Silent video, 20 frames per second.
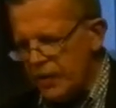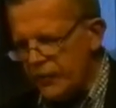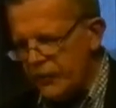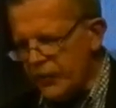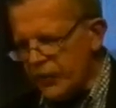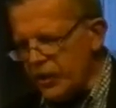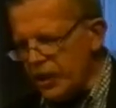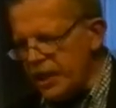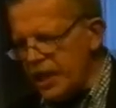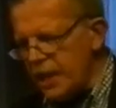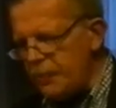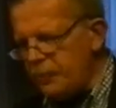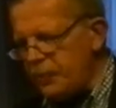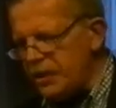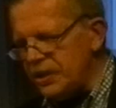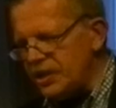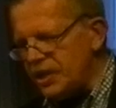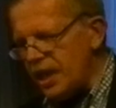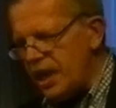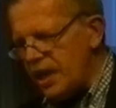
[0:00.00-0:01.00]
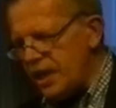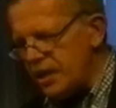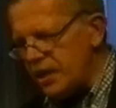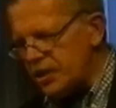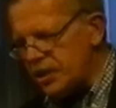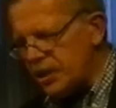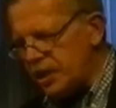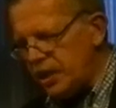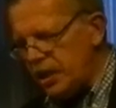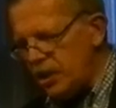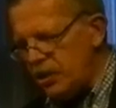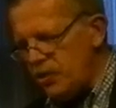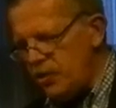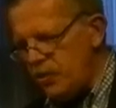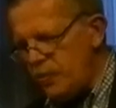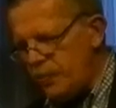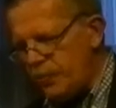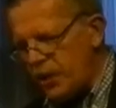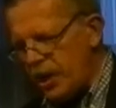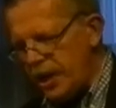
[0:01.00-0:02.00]
For the leopard's eyes
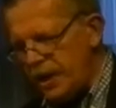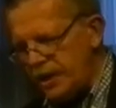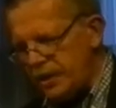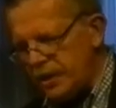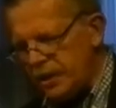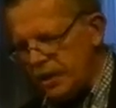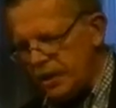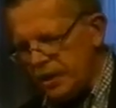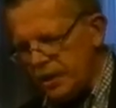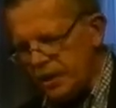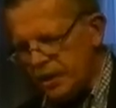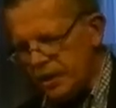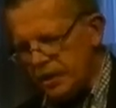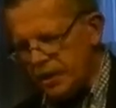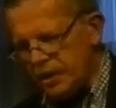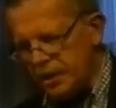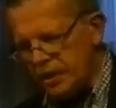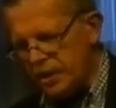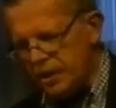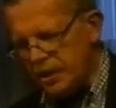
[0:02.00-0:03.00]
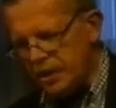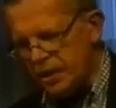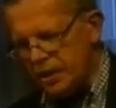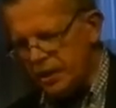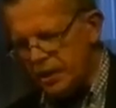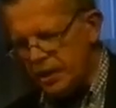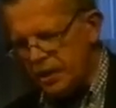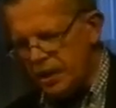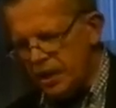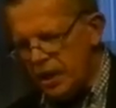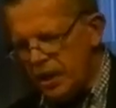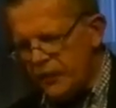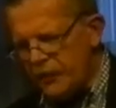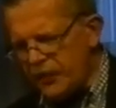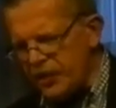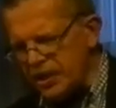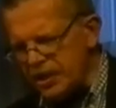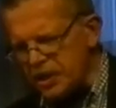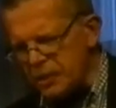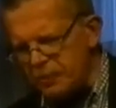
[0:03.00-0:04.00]
glow brightly.
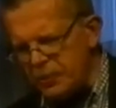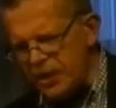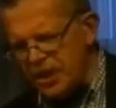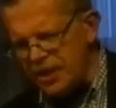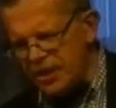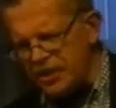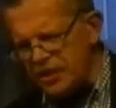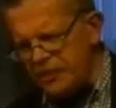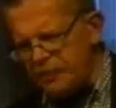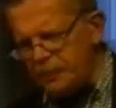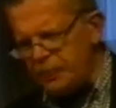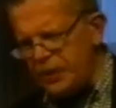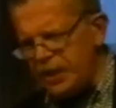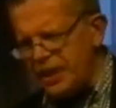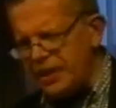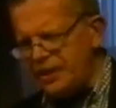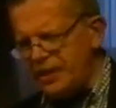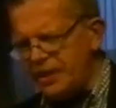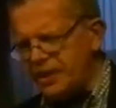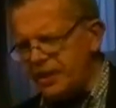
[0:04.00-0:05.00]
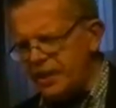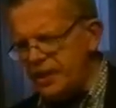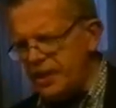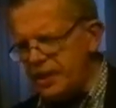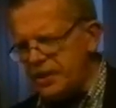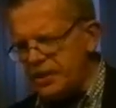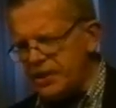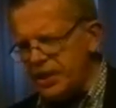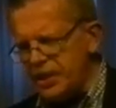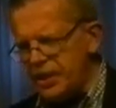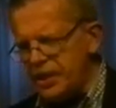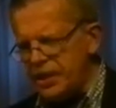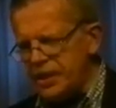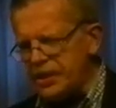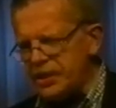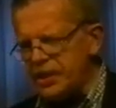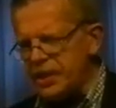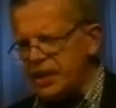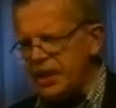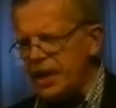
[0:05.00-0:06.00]
For a spurt of blood is in
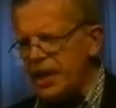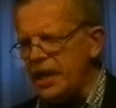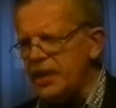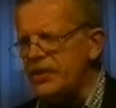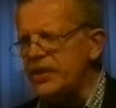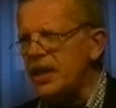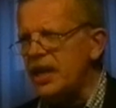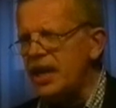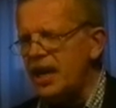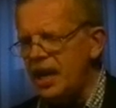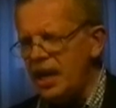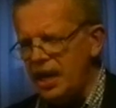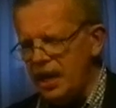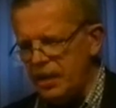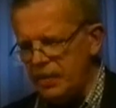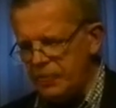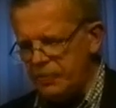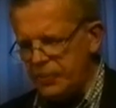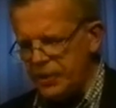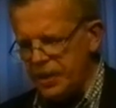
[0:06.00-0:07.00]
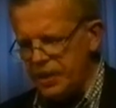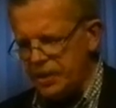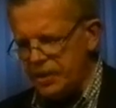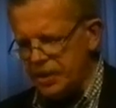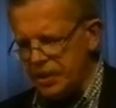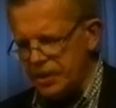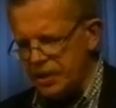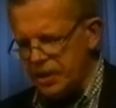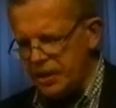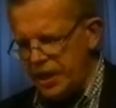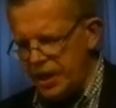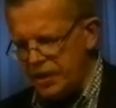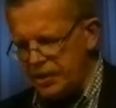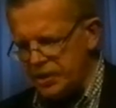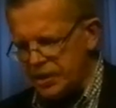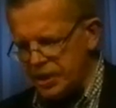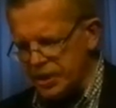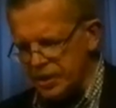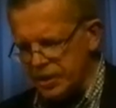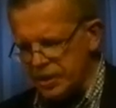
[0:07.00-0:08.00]
eternity and a heartbeat is an
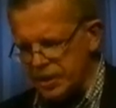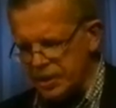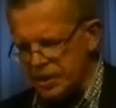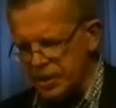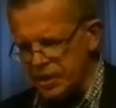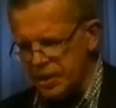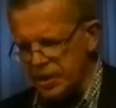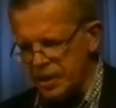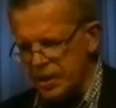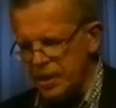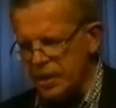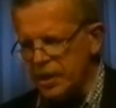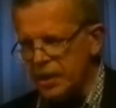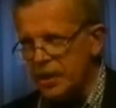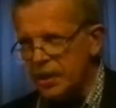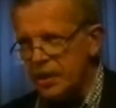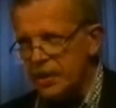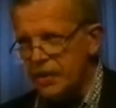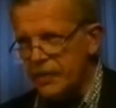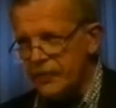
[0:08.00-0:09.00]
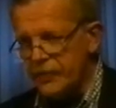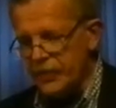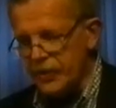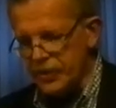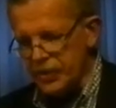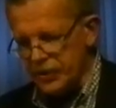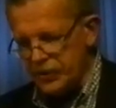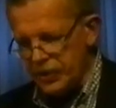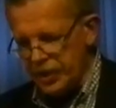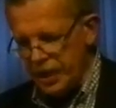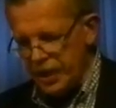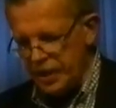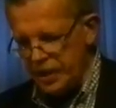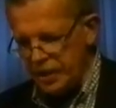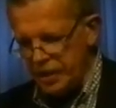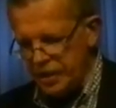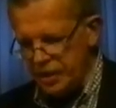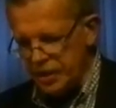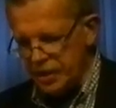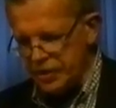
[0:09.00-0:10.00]
entrance. For the
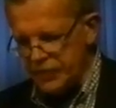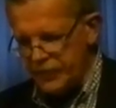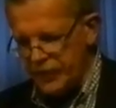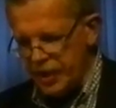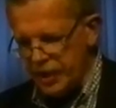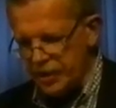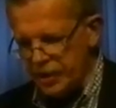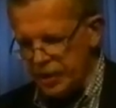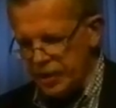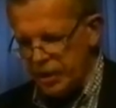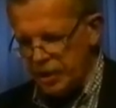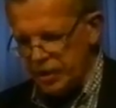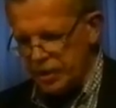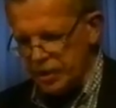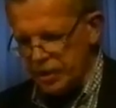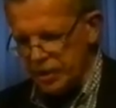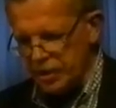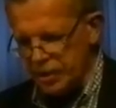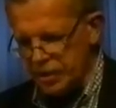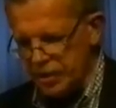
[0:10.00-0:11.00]
day is very long.